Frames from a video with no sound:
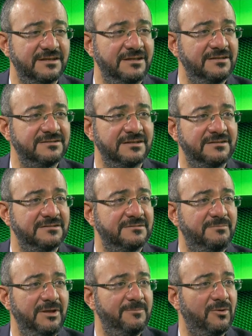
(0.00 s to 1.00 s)

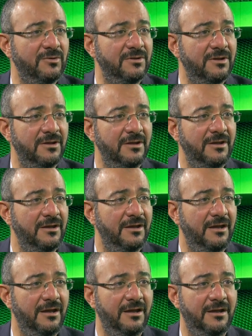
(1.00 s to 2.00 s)
innocent people,
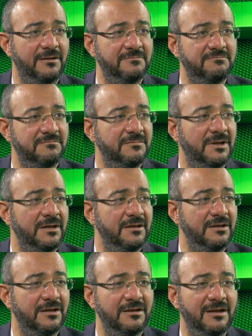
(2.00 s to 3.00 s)

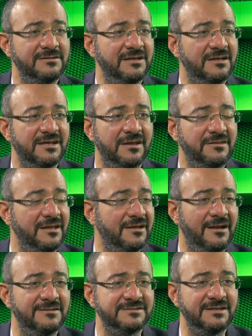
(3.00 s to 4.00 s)
ethnic
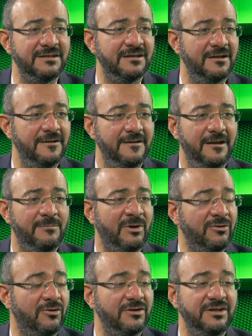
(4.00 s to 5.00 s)
cleansing a
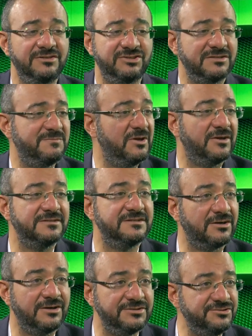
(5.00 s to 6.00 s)
minority just because they
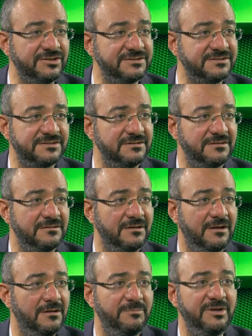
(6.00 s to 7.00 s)
are Christians,
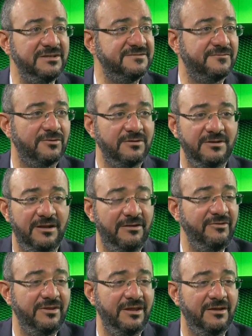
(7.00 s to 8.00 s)
peaceful,
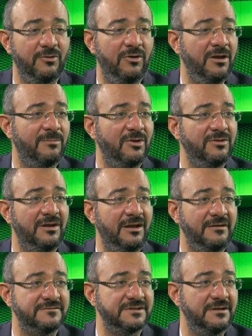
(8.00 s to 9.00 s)
everything, going about their lives,